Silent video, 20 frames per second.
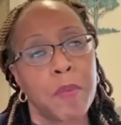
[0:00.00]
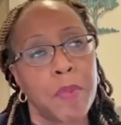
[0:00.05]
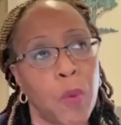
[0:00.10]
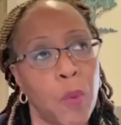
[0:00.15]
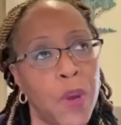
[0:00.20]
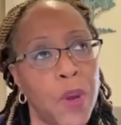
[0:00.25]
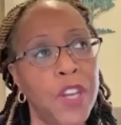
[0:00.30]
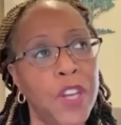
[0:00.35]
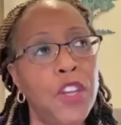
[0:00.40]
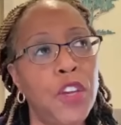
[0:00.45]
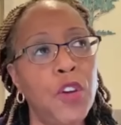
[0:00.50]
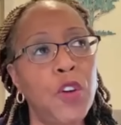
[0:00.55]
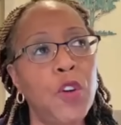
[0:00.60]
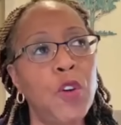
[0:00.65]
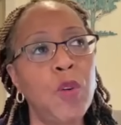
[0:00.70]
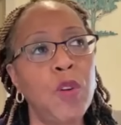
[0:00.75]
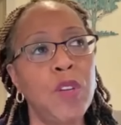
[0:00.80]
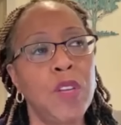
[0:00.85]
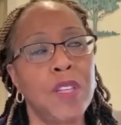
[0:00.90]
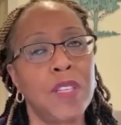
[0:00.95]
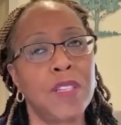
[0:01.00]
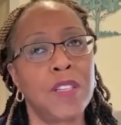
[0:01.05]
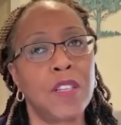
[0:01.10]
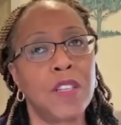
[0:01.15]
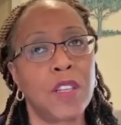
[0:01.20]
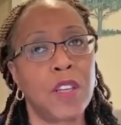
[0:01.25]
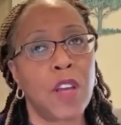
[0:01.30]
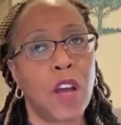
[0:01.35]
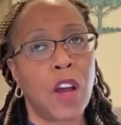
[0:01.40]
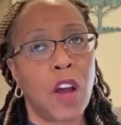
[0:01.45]
But when you
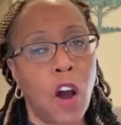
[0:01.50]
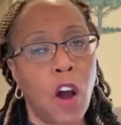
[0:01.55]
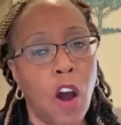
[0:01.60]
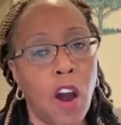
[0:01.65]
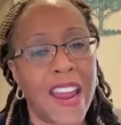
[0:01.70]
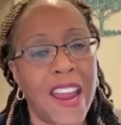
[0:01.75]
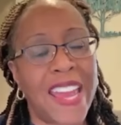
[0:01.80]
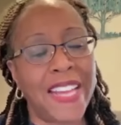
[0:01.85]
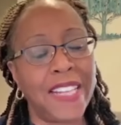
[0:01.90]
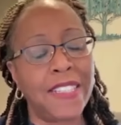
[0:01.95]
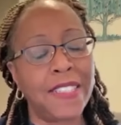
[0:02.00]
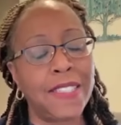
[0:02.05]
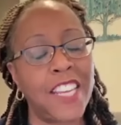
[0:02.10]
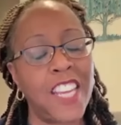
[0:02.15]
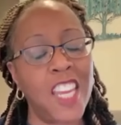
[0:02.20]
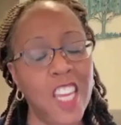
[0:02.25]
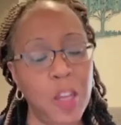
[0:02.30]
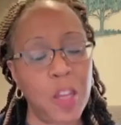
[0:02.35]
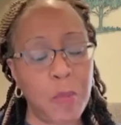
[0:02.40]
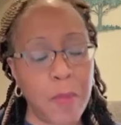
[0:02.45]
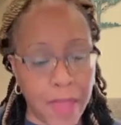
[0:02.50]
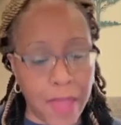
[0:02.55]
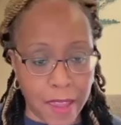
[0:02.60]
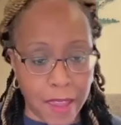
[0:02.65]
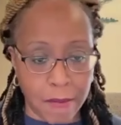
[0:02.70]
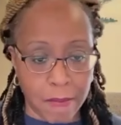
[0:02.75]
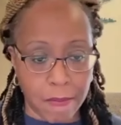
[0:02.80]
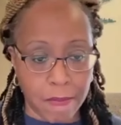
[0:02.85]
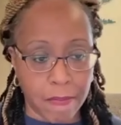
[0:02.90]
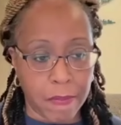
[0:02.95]
are a
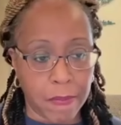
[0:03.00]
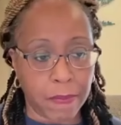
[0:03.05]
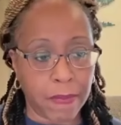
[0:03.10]
teammate